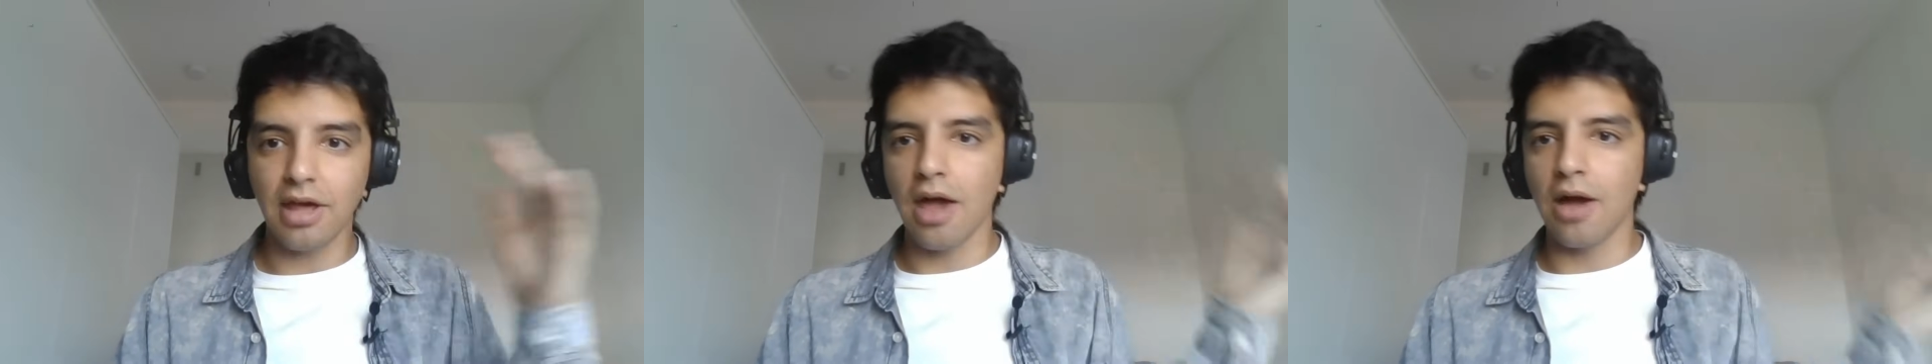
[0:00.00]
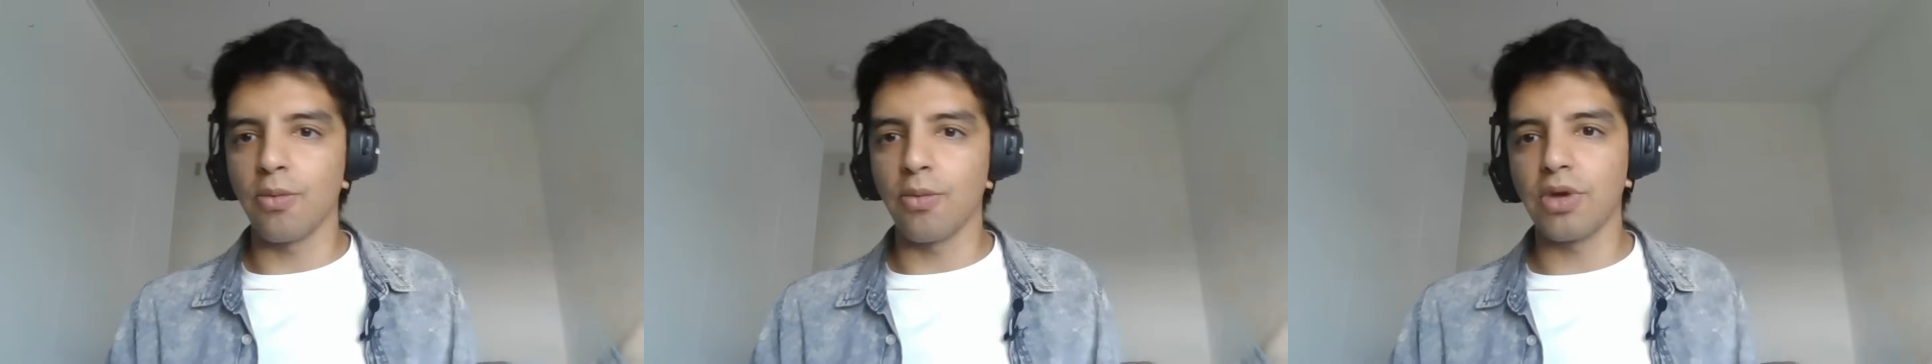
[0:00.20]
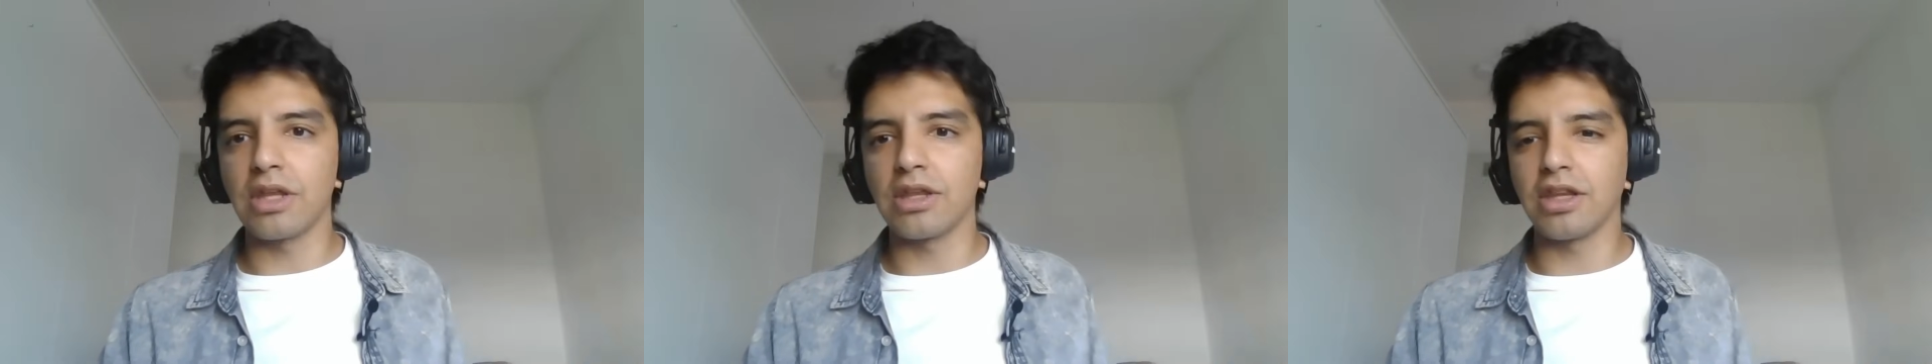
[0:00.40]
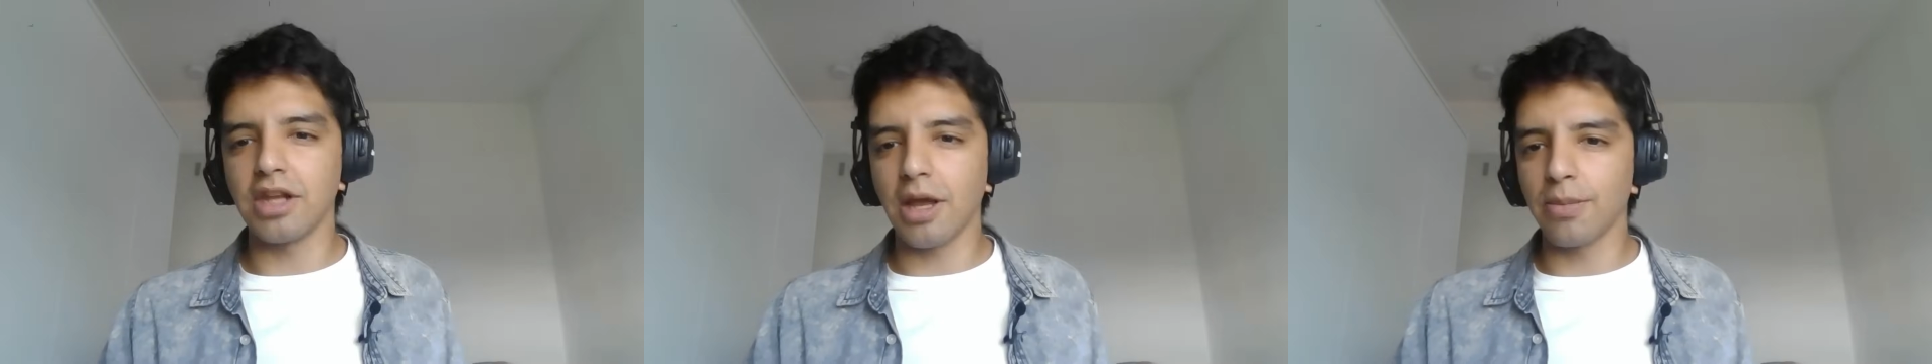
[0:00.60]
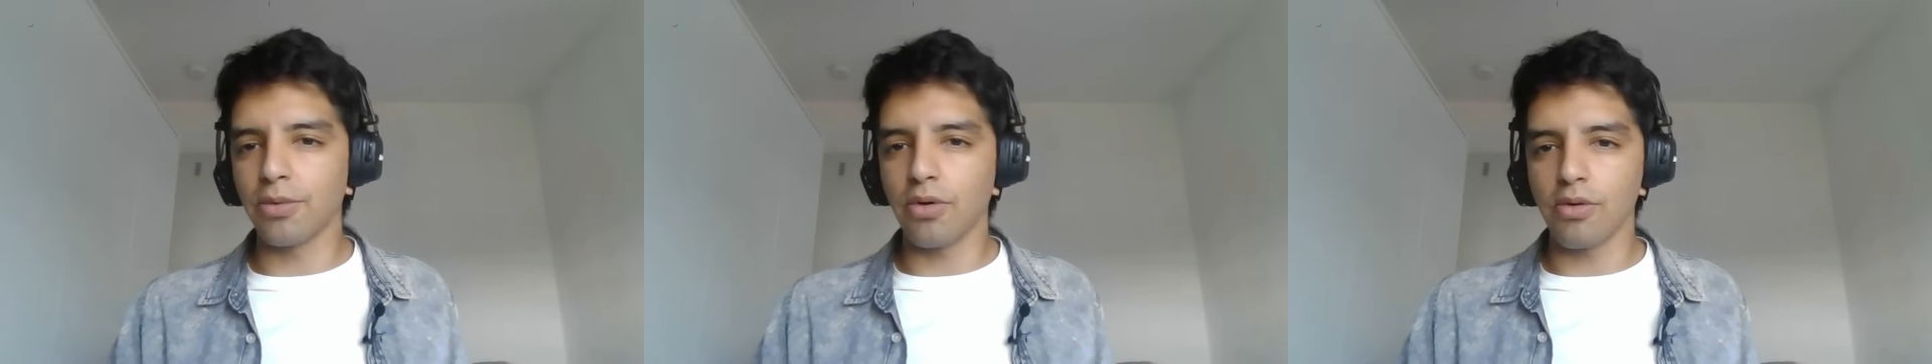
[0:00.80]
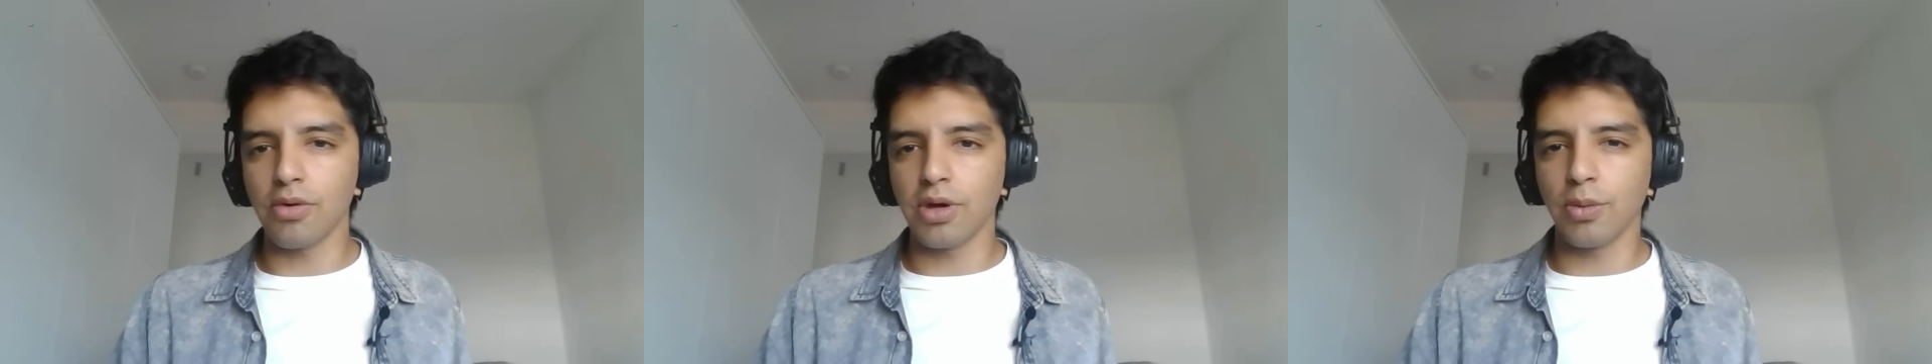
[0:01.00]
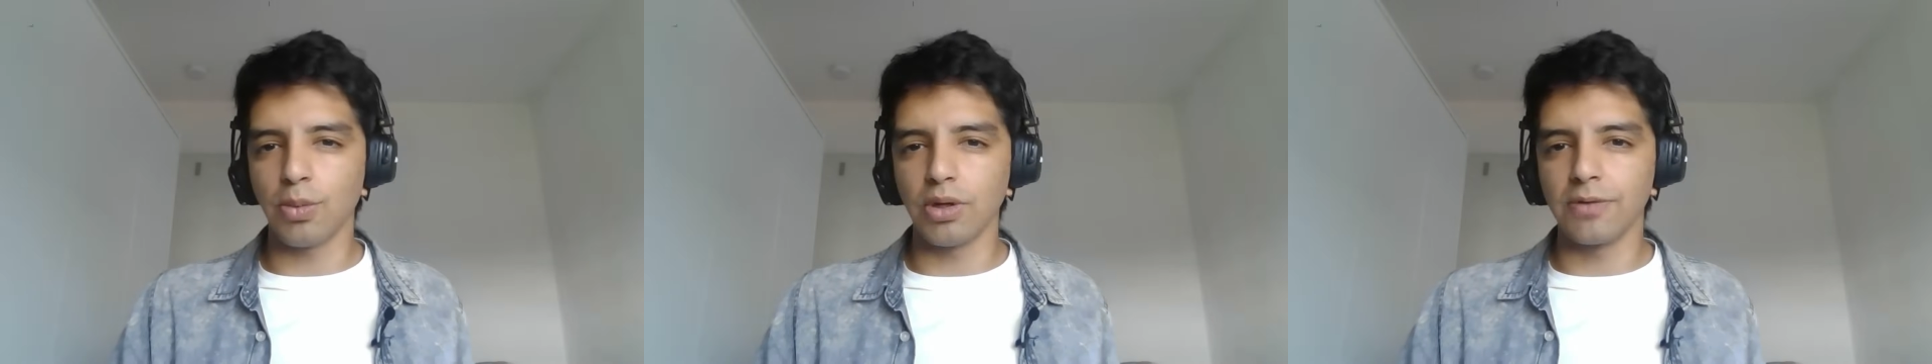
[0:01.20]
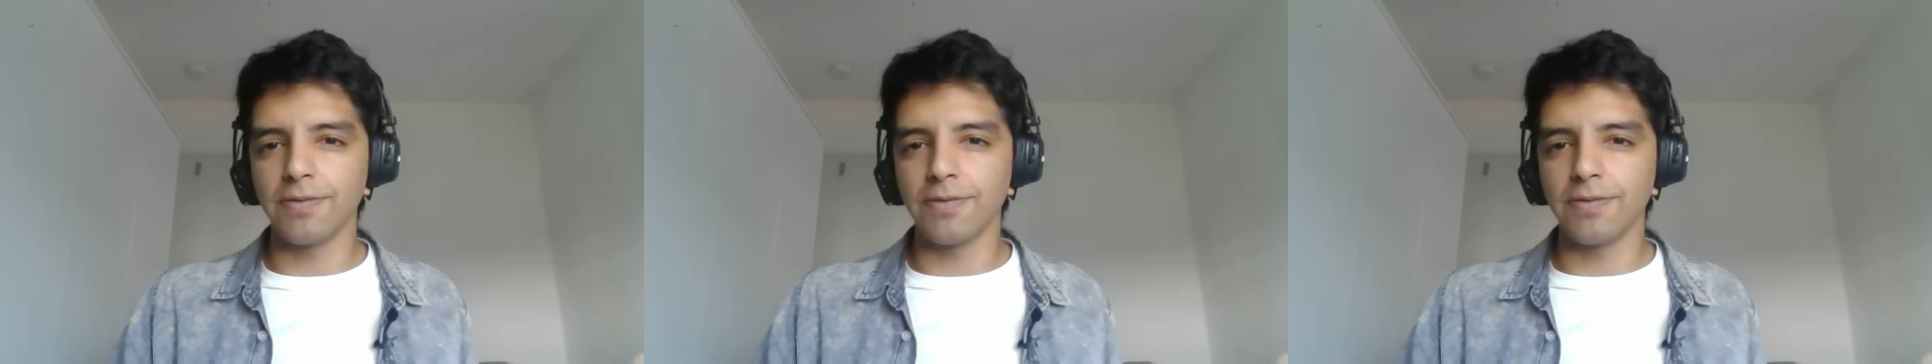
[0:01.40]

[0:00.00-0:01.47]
and we ended up going with